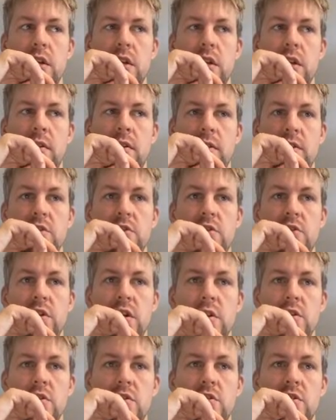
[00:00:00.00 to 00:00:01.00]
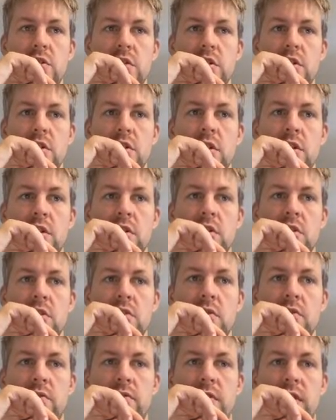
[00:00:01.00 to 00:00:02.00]
in this range
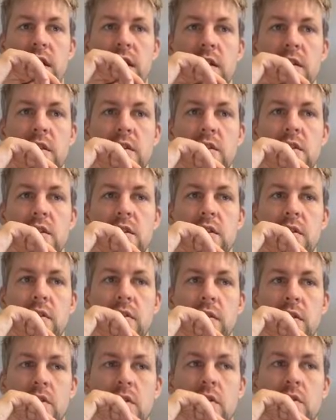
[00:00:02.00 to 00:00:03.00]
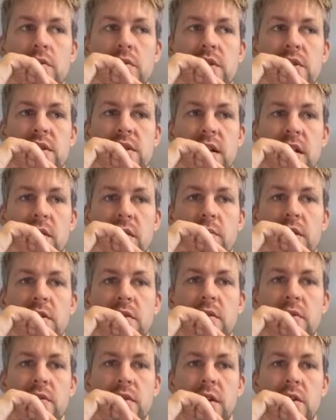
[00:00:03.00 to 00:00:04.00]
to find the closest
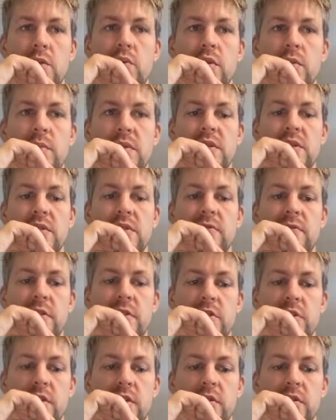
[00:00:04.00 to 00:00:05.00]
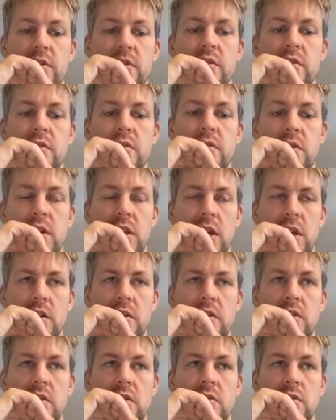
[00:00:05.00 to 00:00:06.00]
element that will be sufficient to get
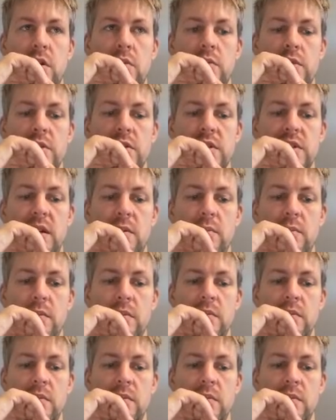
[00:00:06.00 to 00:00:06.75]
to our sum.